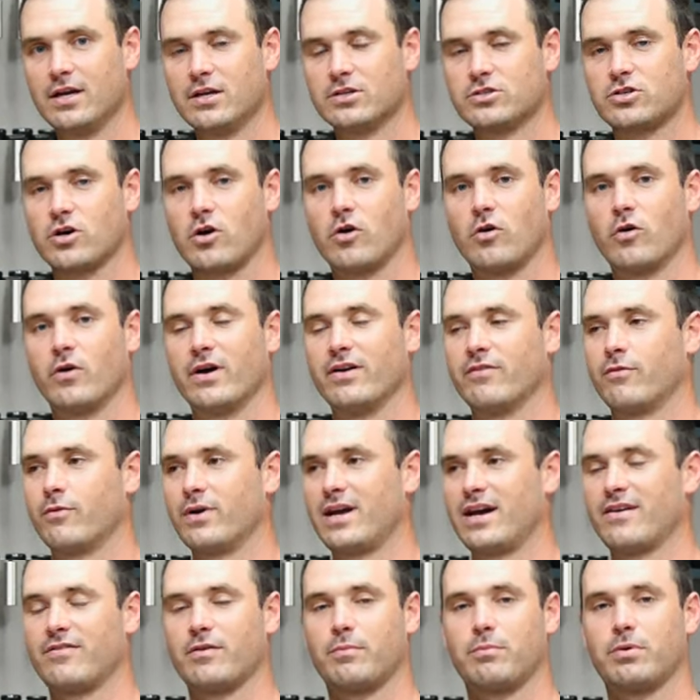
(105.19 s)
So if
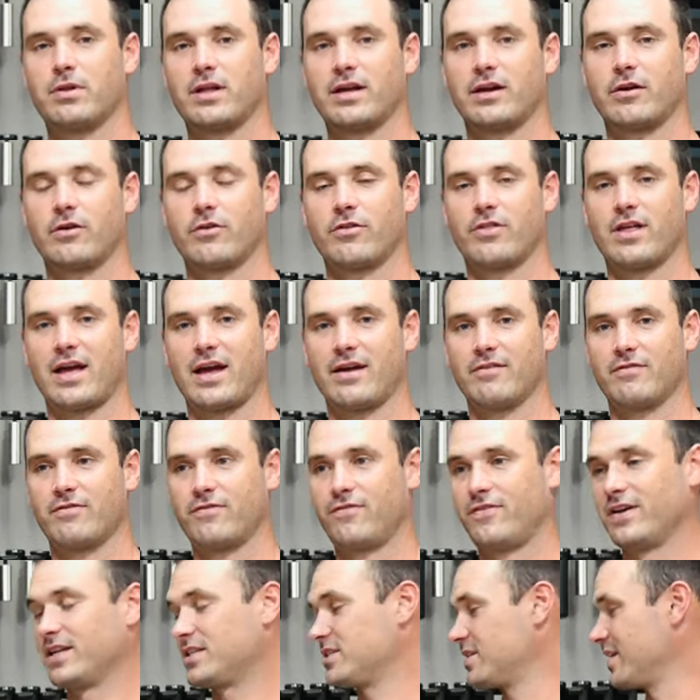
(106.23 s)
we have a player that
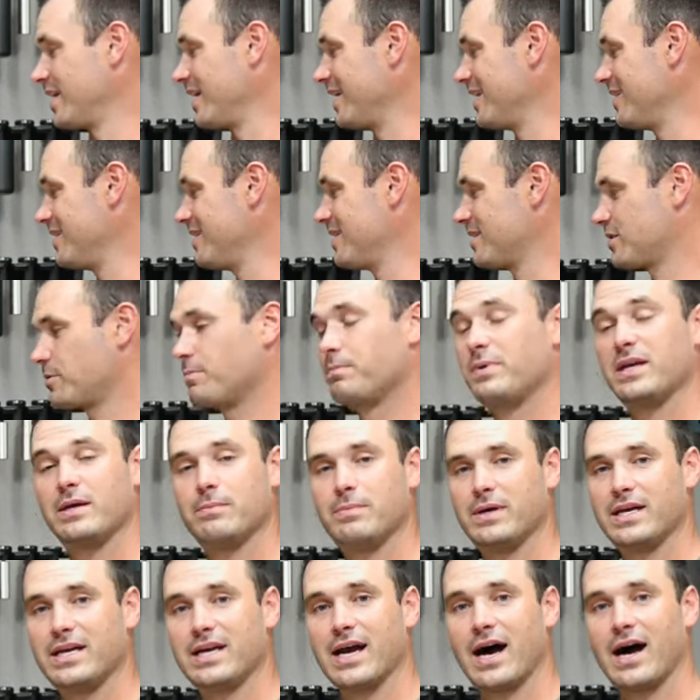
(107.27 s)
fits in this
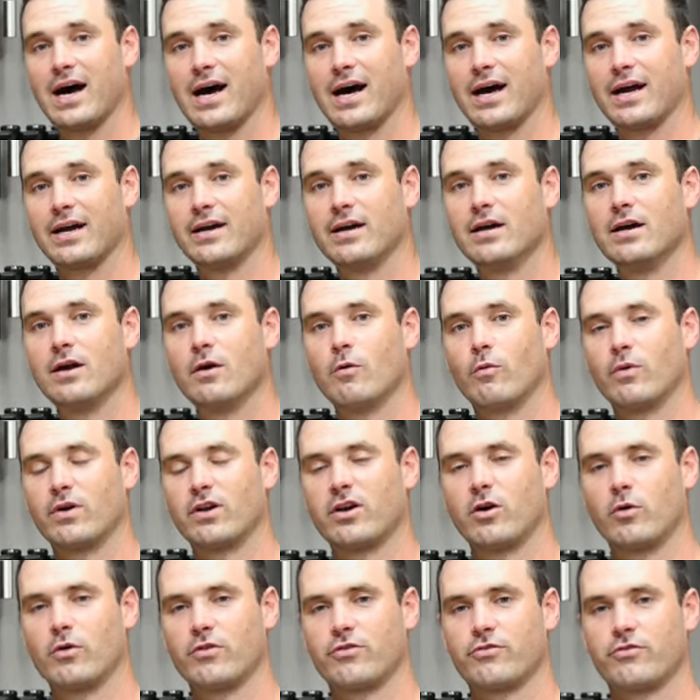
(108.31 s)
BPI when
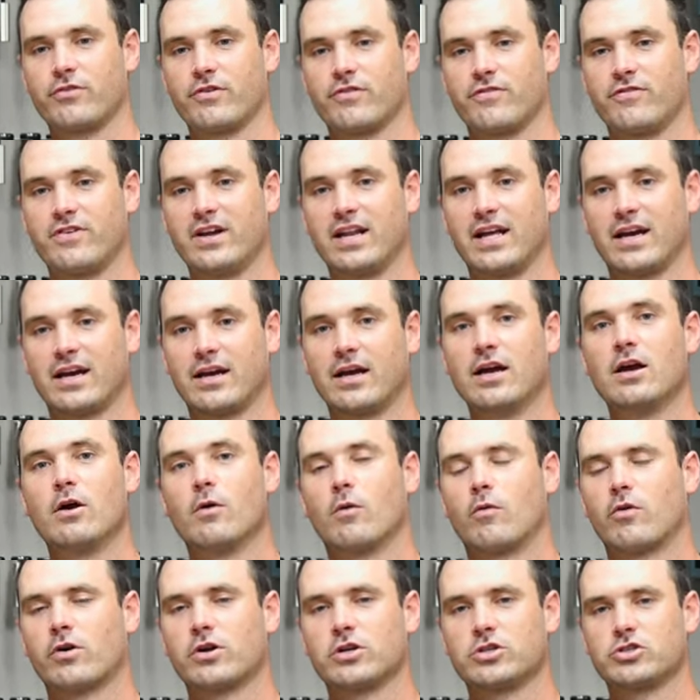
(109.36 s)
going through the fitting,
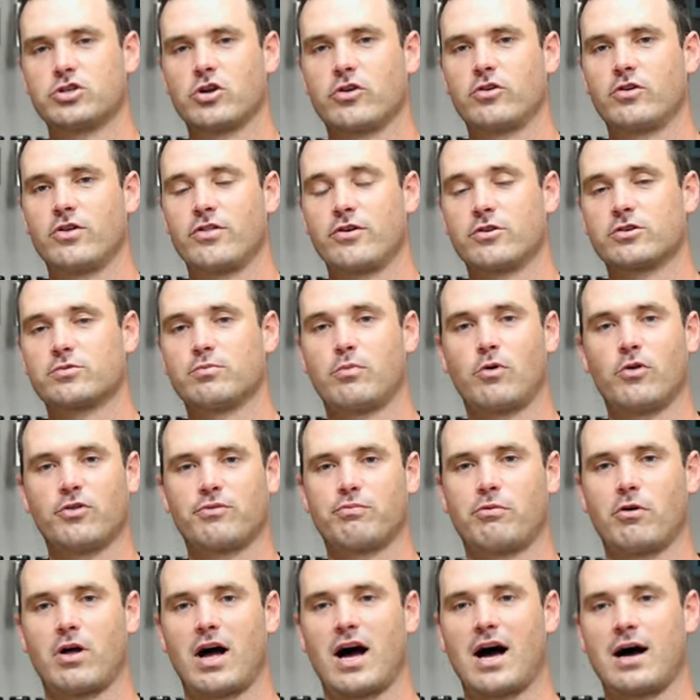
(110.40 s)
we're gonna show you that there's
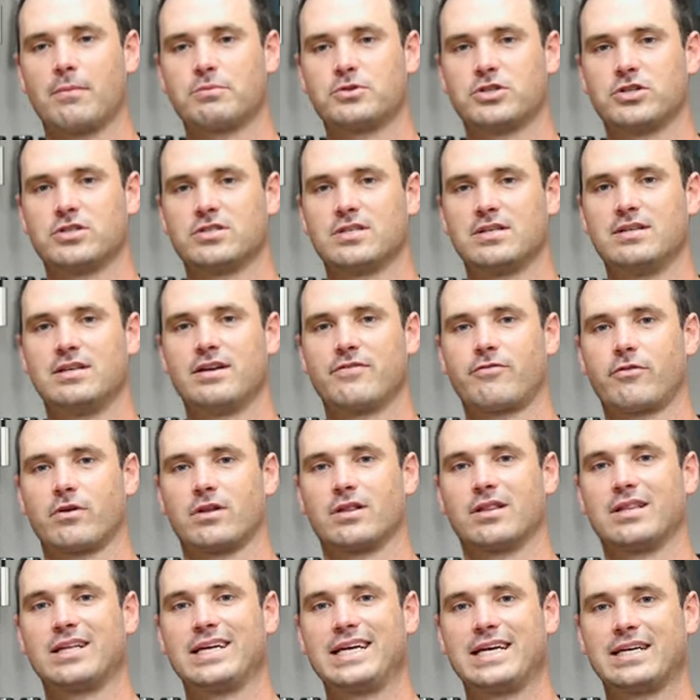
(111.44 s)
multiple options and
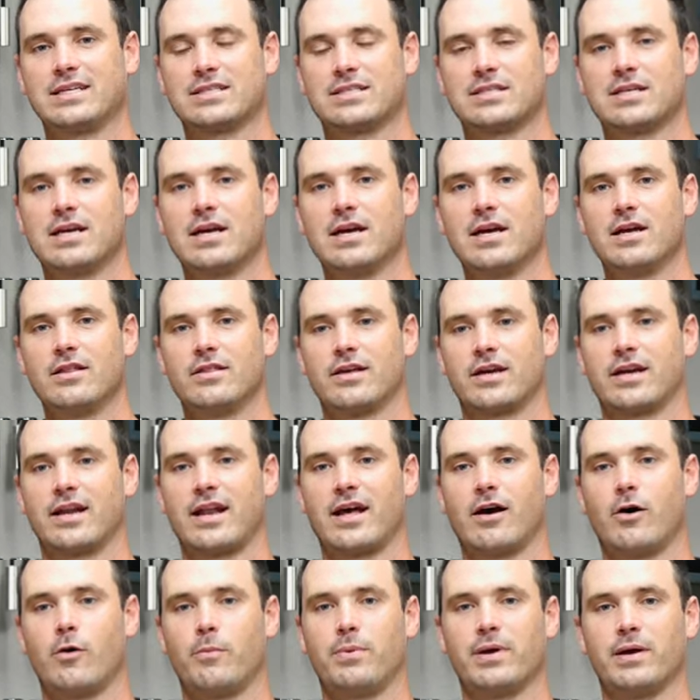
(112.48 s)
different lengths that can
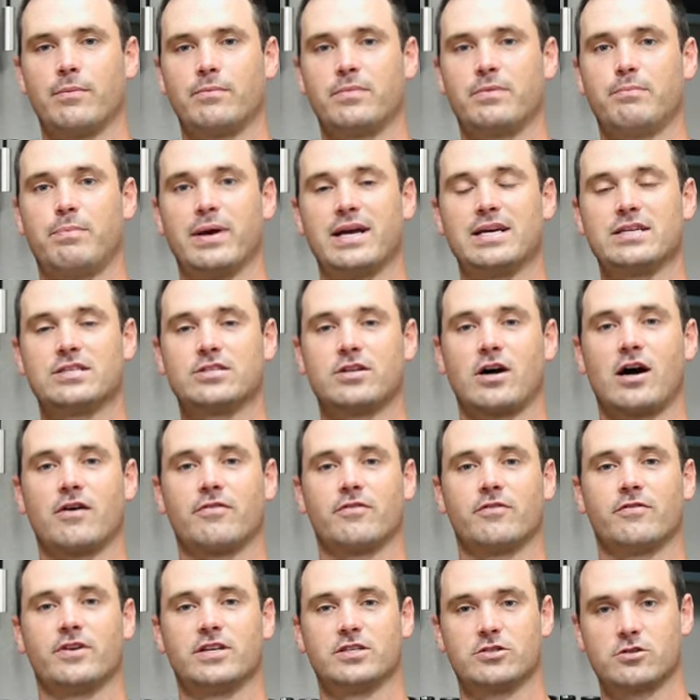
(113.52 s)
help him based off
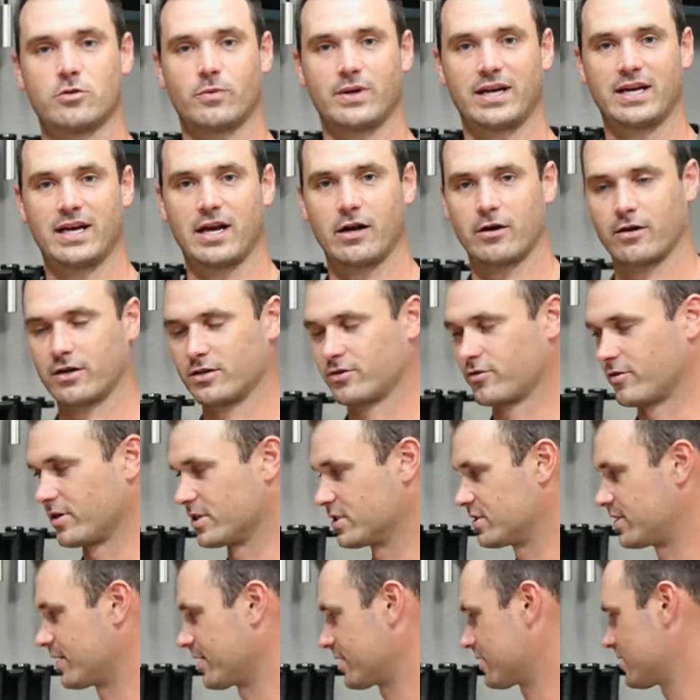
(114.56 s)
of his swing
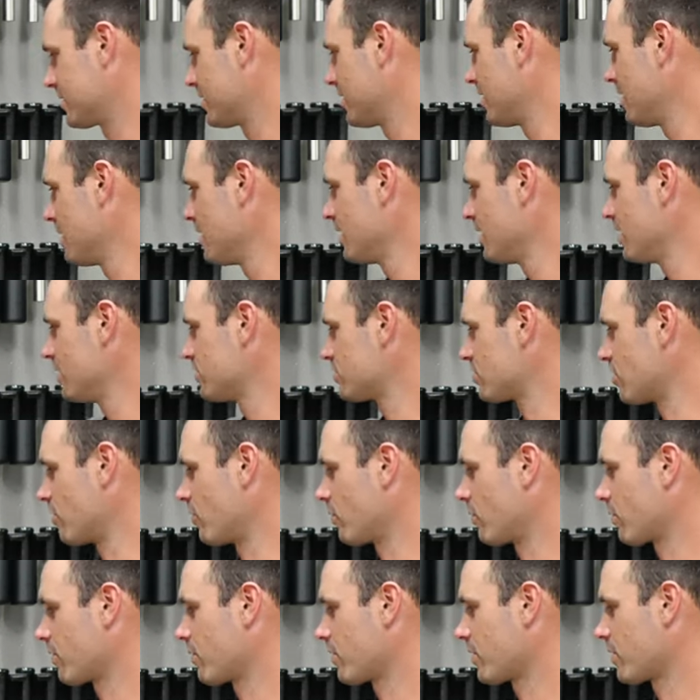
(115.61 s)
characteristics. So
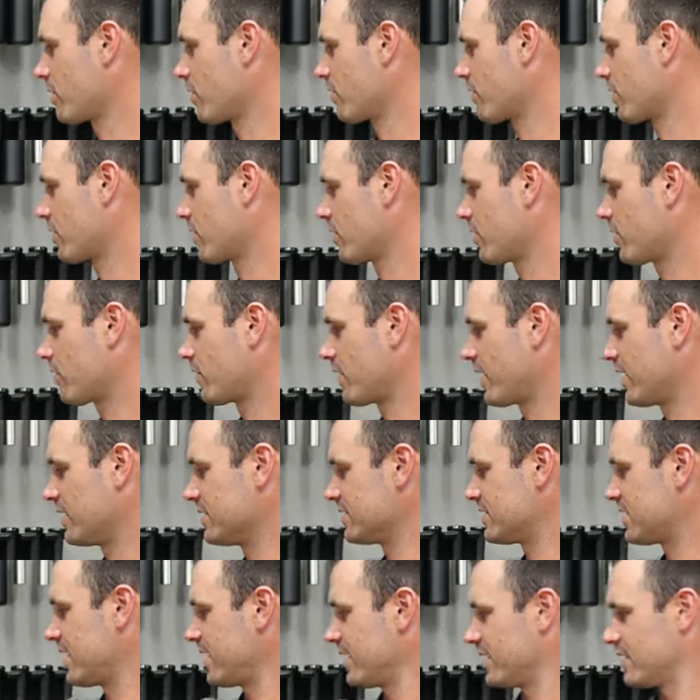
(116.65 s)
we're gonna go ahead
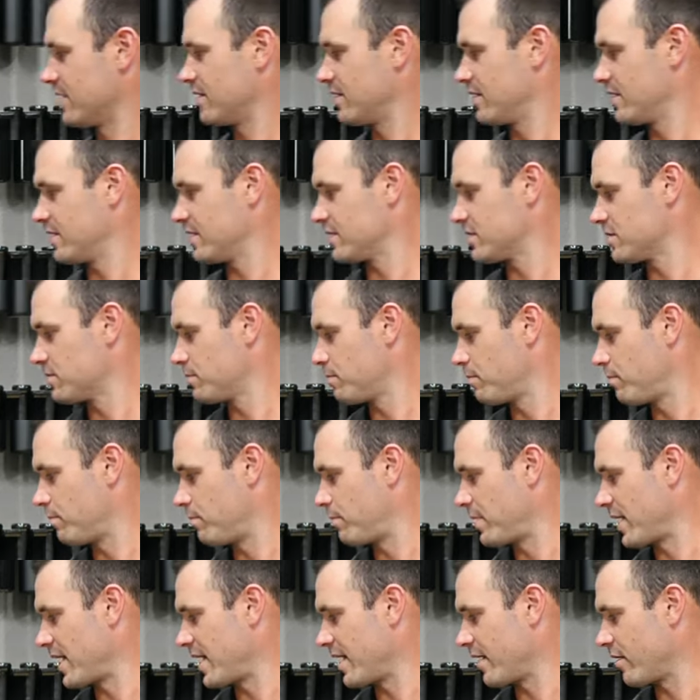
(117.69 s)
and take this
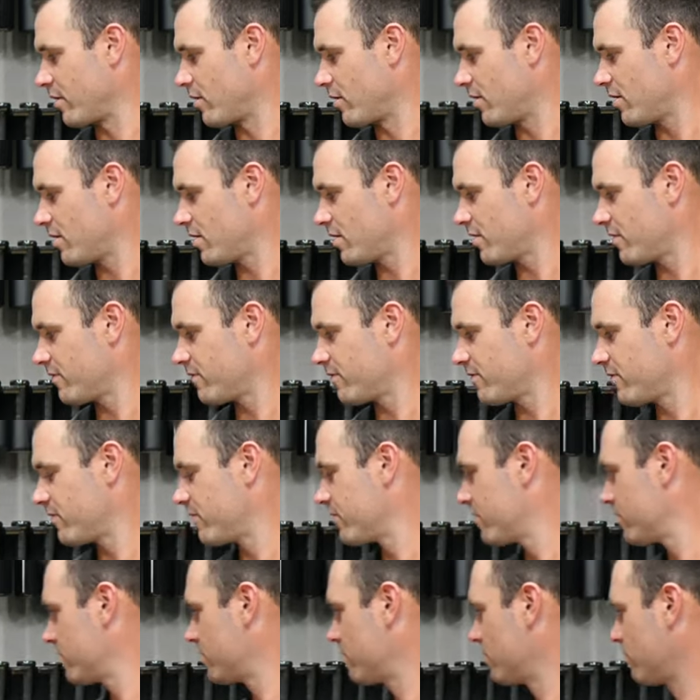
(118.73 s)
bat off.
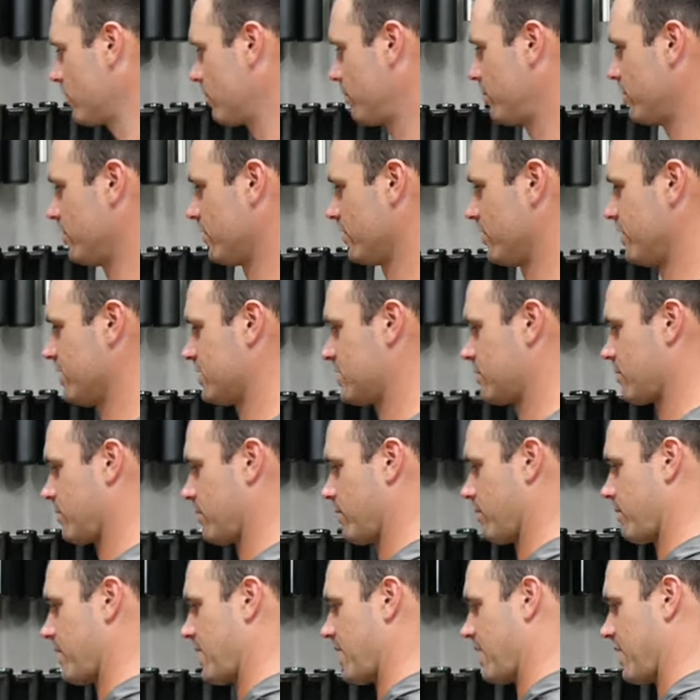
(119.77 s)
We'll put this
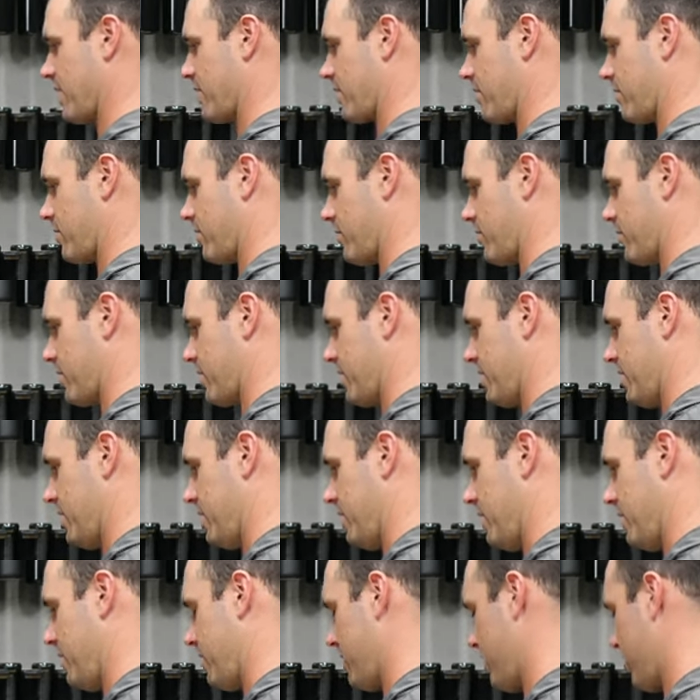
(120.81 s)
one back on
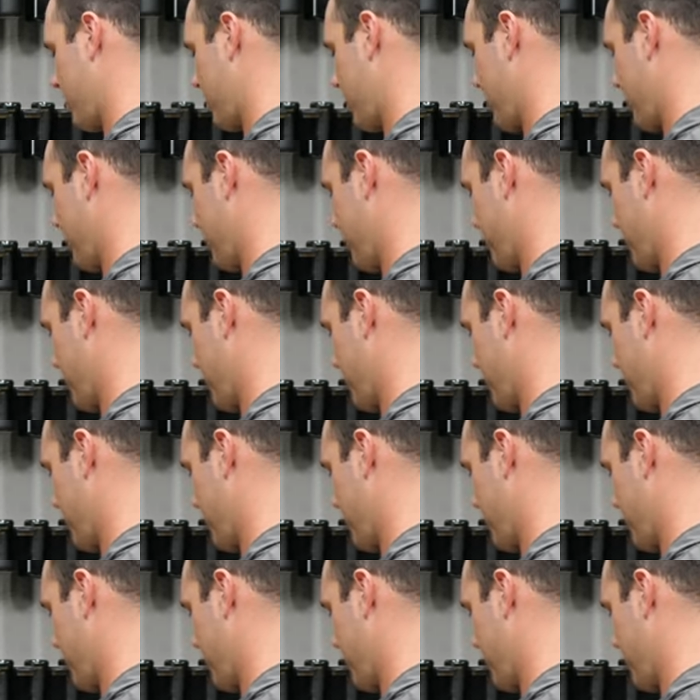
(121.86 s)
here.